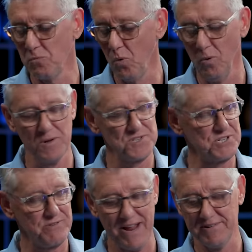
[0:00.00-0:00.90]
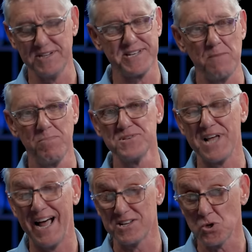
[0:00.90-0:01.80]
the walls surrounding temples
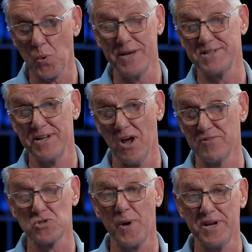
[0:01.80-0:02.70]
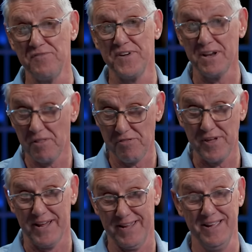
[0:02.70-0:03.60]
are 20 over 20 feet
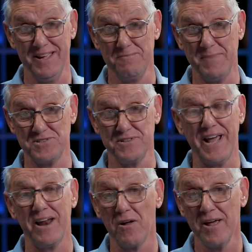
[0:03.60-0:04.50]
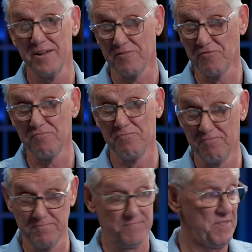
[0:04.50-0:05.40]
thick. Imagine that
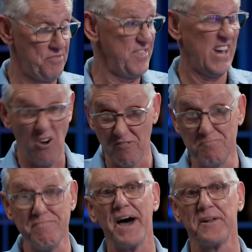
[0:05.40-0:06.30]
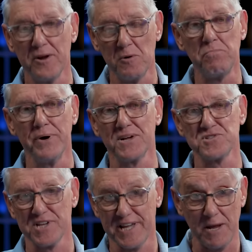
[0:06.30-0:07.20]
thick of mud
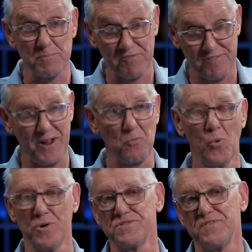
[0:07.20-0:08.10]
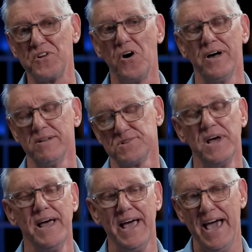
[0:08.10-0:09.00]
bricks to keep the floodwaters of the Niles
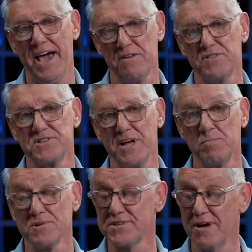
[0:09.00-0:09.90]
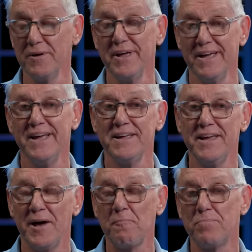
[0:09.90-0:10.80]
out of the temple. So,
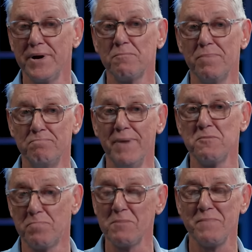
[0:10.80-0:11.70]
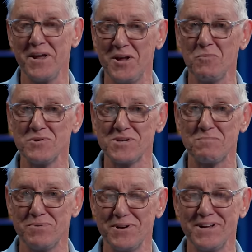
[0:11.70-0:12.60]
yeah, brick, mud brick making was a
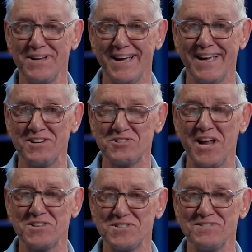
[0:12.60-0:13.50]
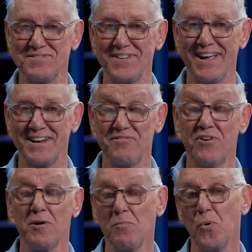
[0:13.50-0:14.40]
pretty uh, intensive and
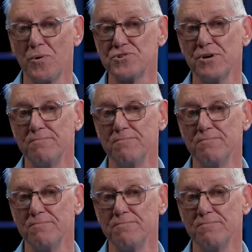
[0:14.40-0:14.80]
very important